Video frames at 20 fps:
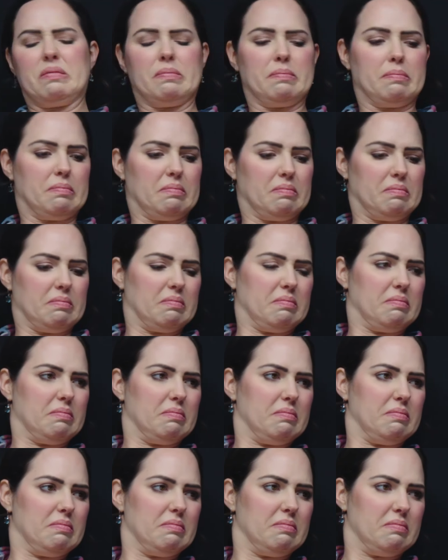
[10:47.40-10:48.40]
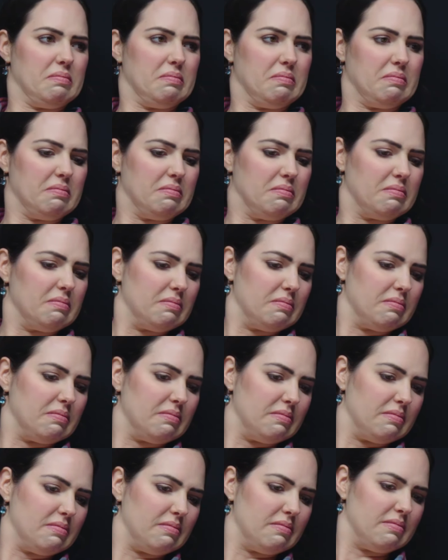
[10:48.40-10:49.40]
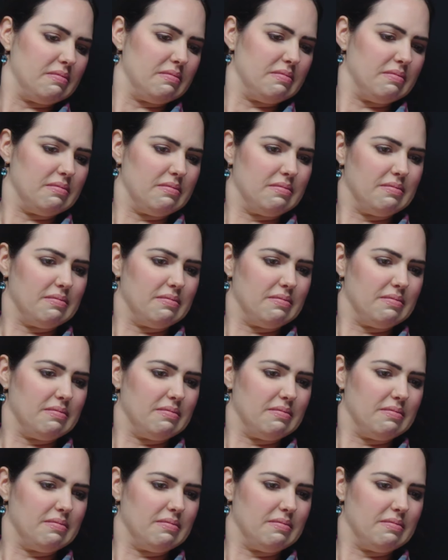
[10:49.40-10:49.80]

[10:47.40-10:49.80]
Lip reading: No words are spoken by the person on screen.